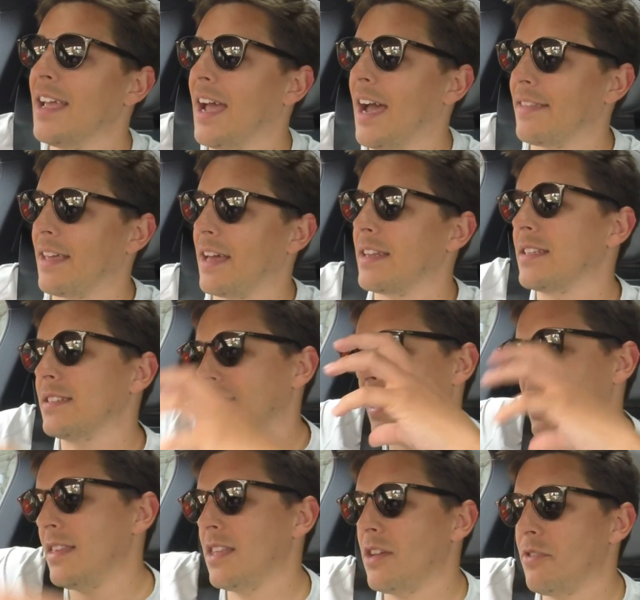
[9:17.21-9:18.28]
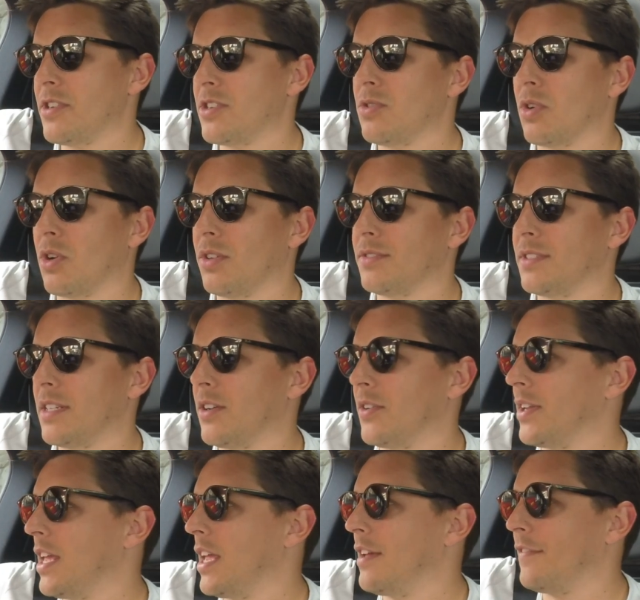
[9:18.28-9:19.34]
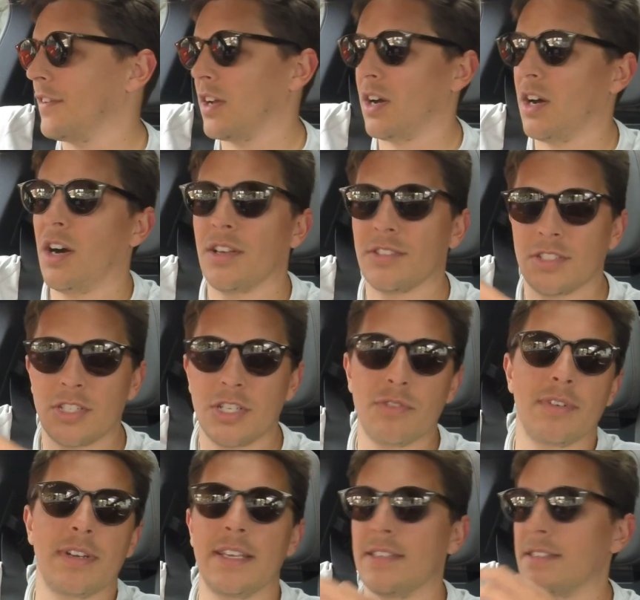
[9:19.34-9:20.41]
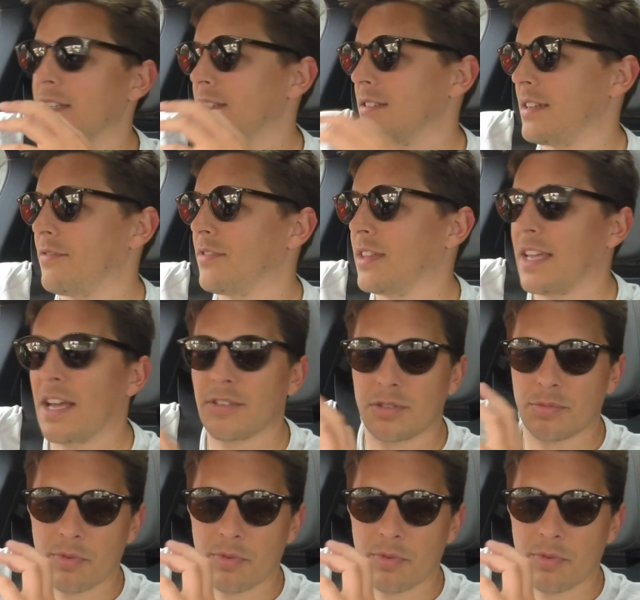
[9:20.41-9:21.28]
and that is keep the original content on here for cars and new releases and everything else,